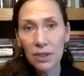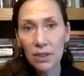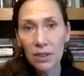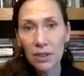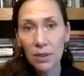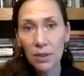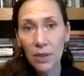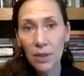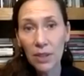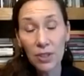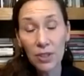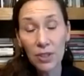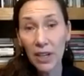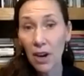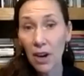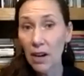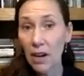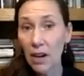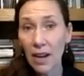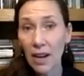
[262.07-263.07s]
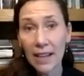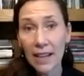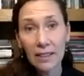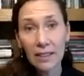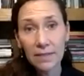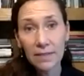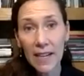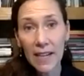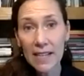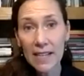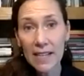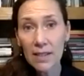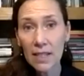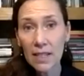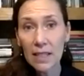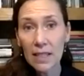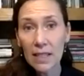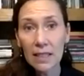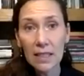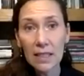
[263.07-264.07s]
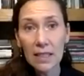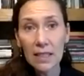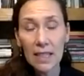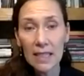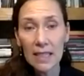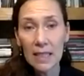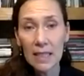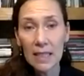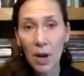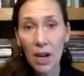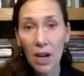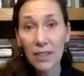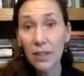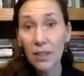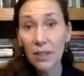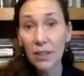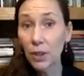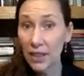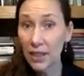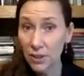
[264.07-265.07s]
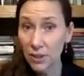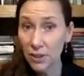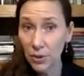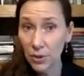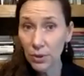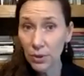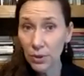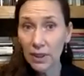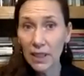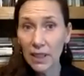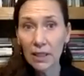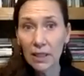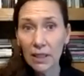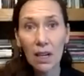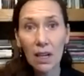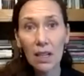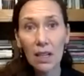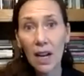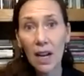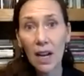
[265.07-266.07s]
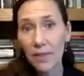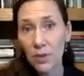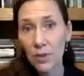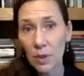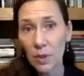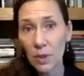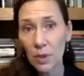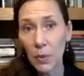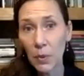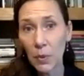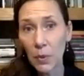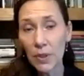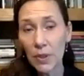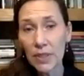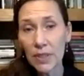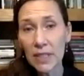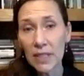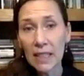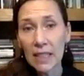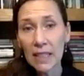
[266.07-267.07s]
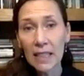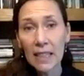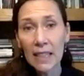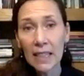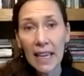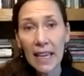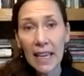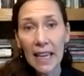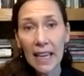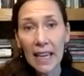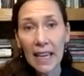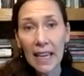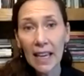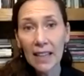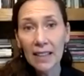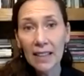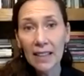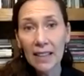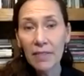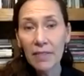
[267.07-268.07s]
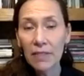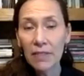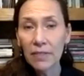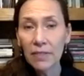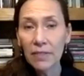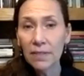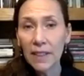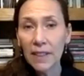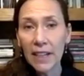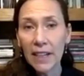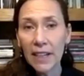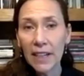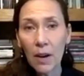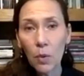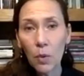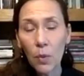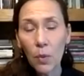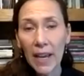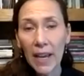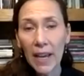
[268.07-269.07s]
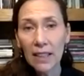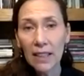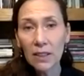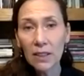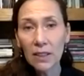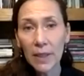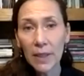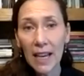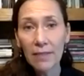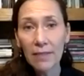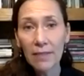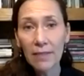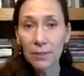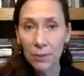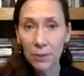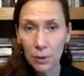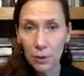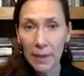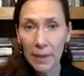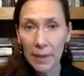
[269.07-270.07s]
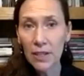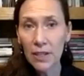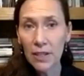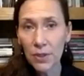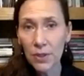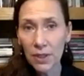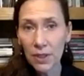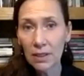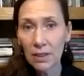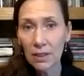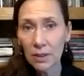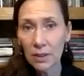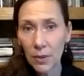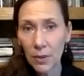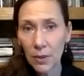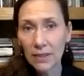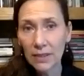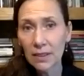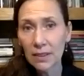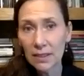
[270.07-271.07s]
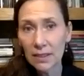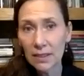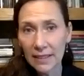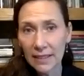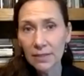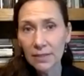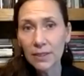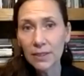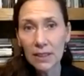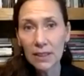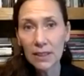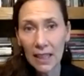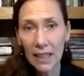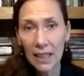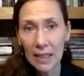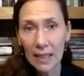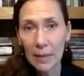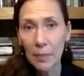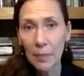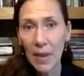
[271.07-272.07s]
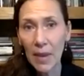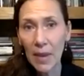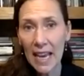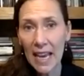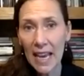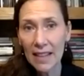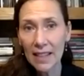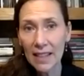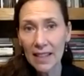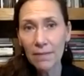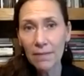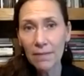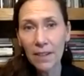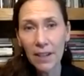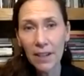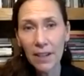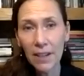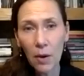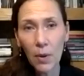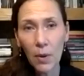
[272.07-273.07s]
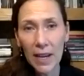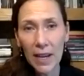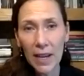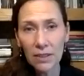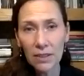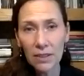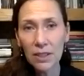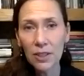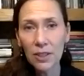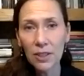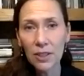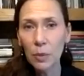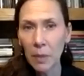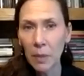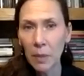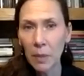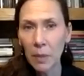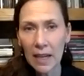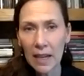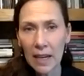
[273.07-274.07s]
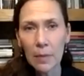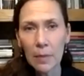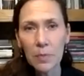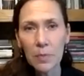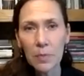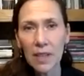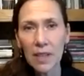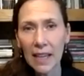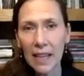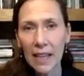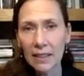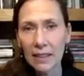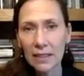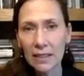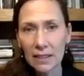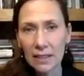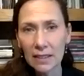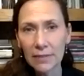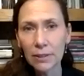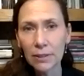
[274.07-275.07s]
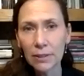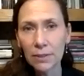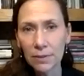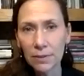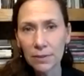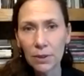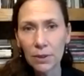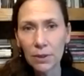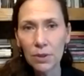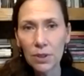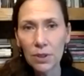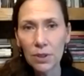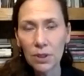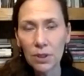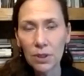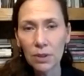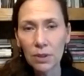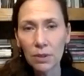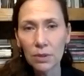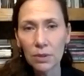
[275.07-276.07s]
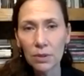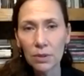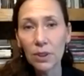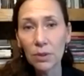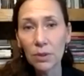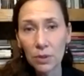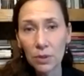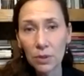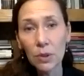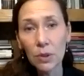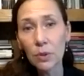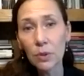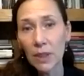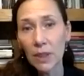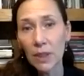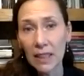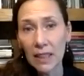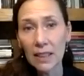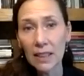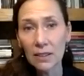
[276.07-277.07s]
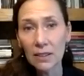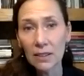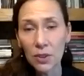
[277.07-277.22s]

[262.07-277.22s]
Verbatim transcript: They're doing online advising, um, online tutoring, online support. And they've even figured out ways. We have a food pantry that's quite successful, um, and they figured out ways to do pickups and deliver food to students who need it.